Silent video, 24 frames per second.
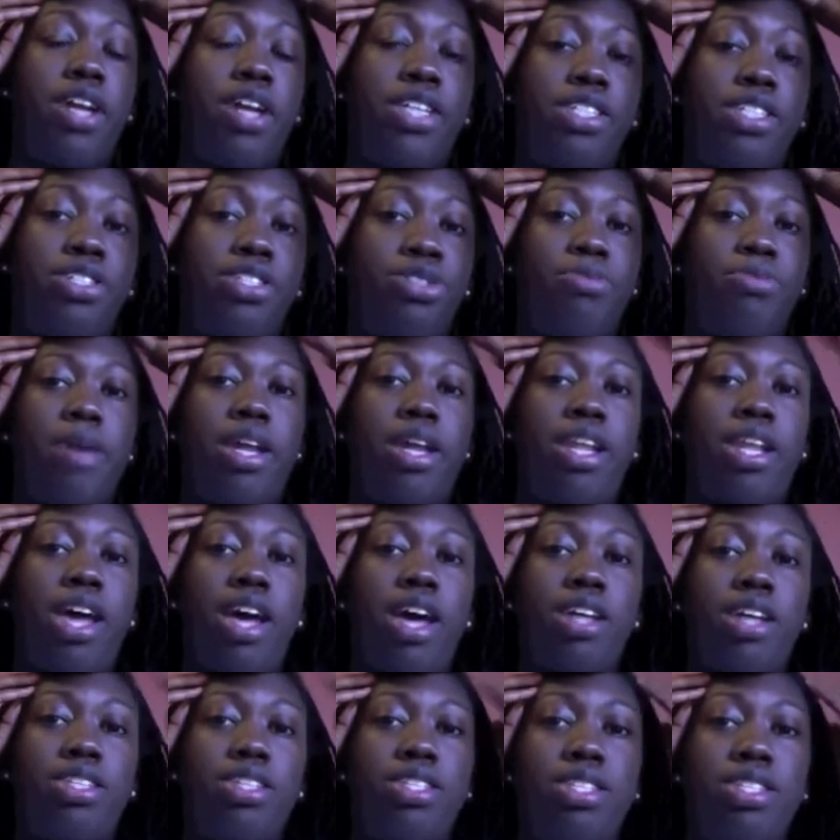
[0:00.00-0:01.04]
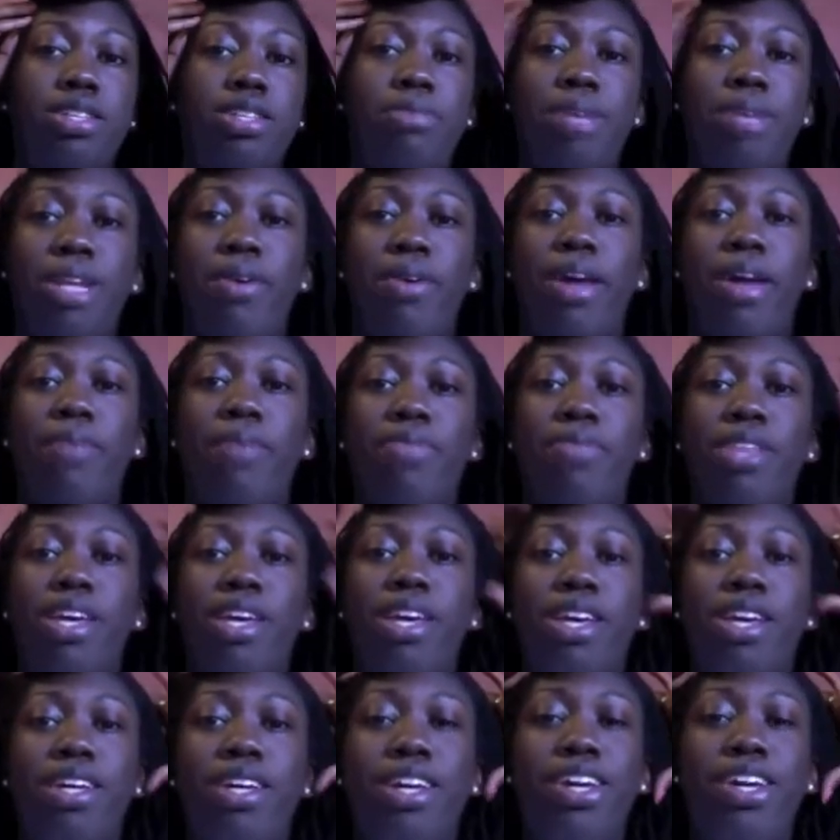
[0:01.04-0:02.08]
to do my locks. Anyway.
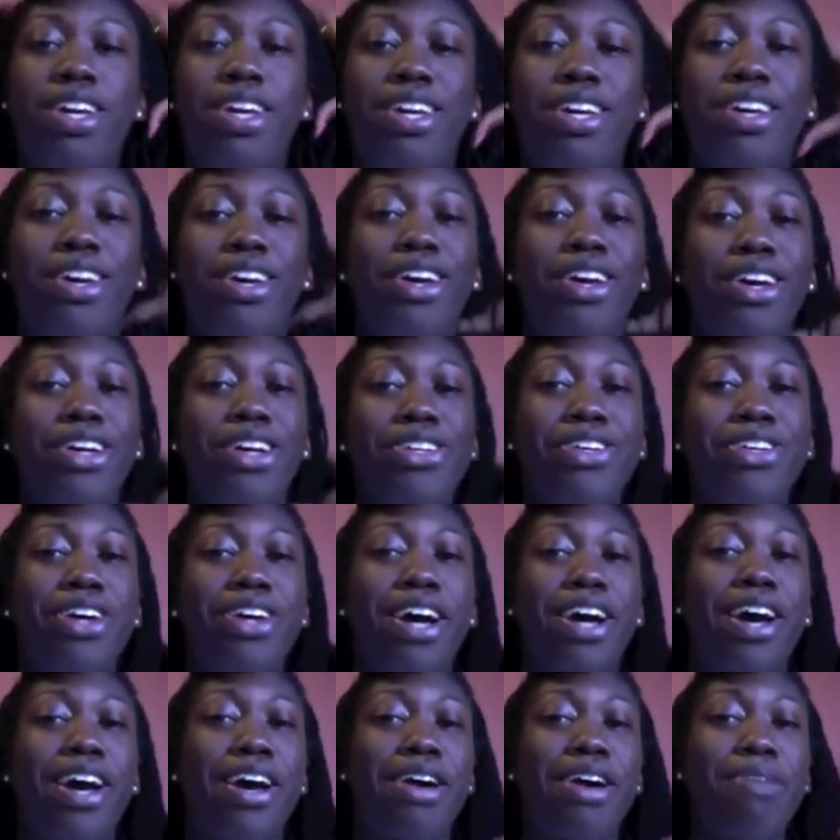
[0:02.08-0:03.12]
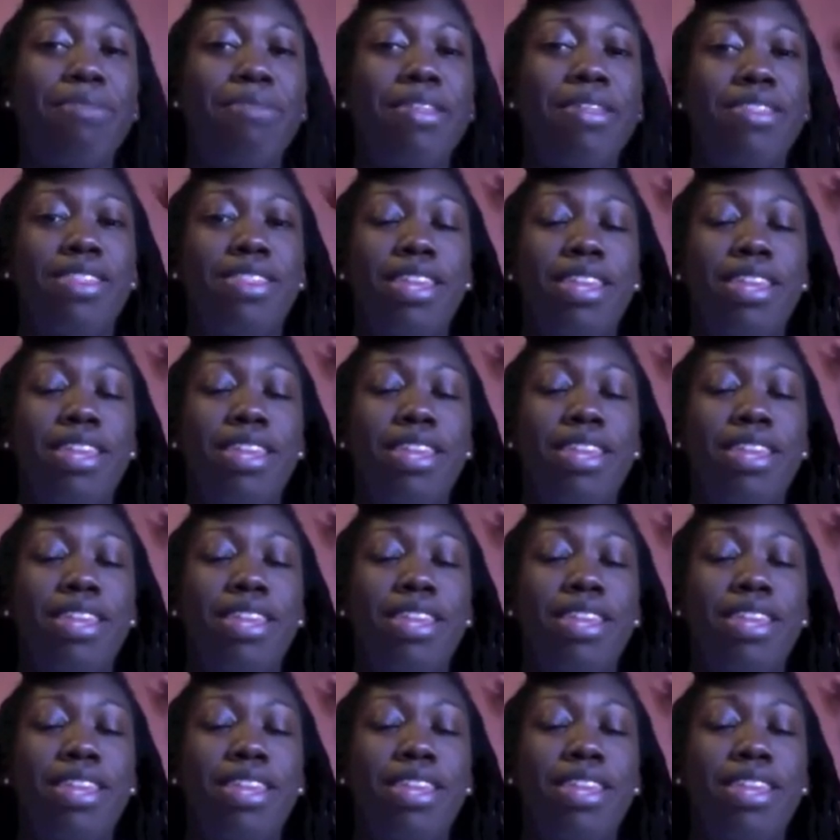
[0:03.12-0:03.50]
And